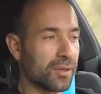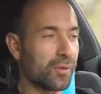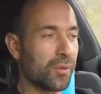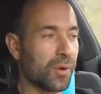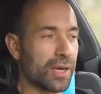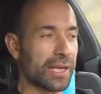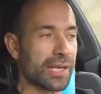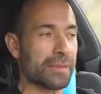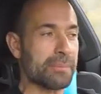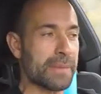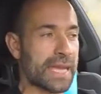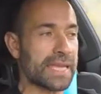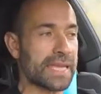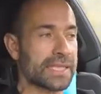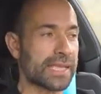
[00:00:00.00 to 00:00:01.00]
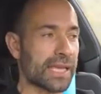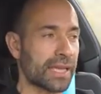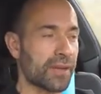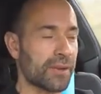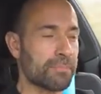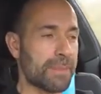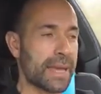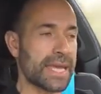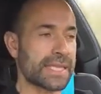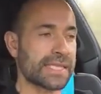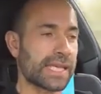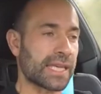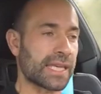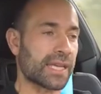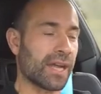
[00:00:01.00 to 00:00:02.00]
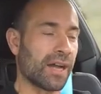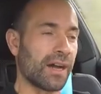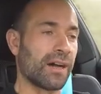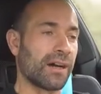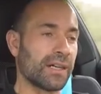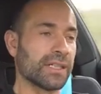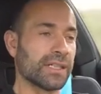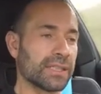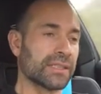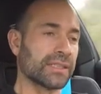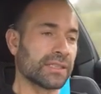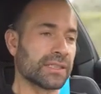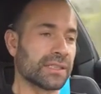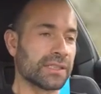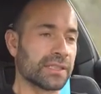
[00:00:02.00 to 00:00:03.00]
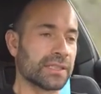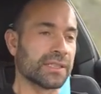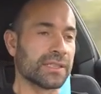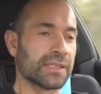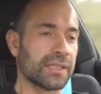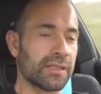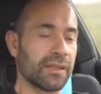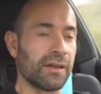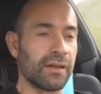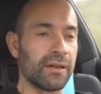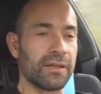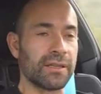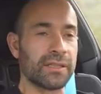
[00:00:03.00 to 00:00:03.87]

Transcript: What an amazing, amazing car. Oh,